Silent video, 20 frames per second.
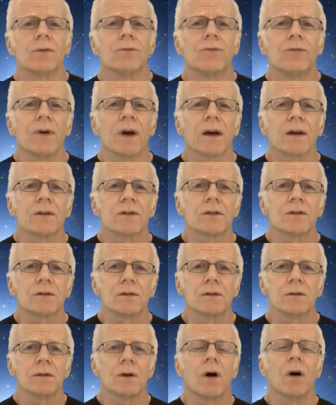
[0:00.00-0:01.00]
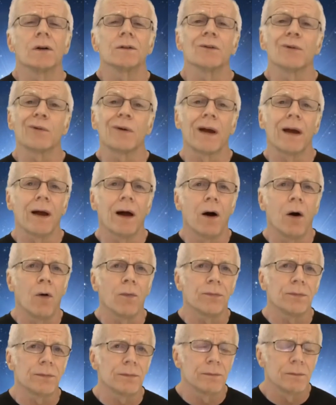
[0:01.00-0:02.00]
effects on your
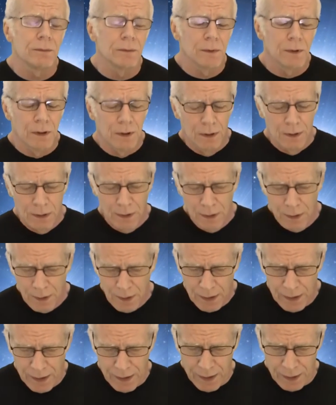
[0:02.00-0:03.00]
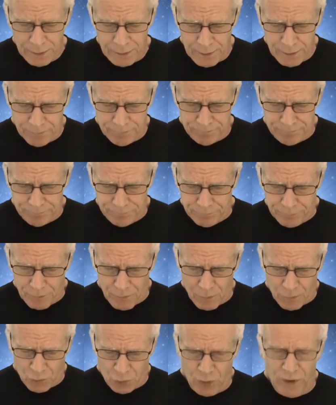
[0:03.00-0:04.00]
health and
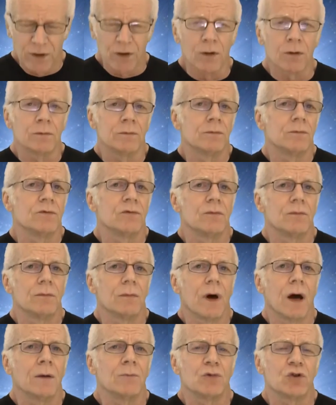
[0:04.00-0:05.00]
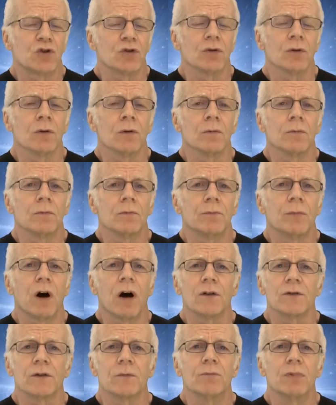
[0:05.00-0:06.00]
greater, I'm sure,
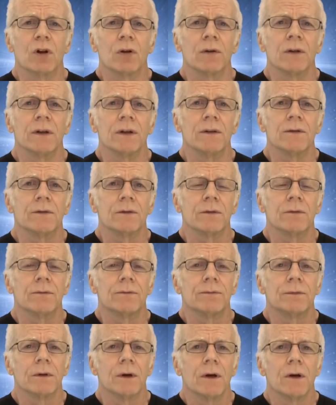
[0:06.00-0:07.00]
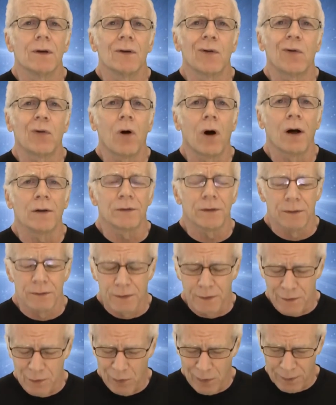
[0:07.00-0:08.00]
possibilities of clots and
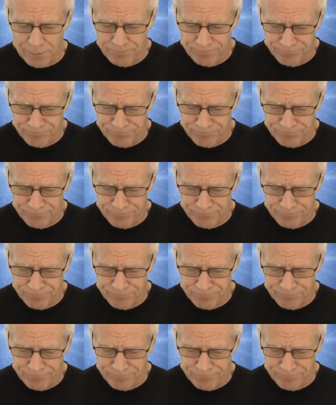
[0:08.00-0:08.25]
so on.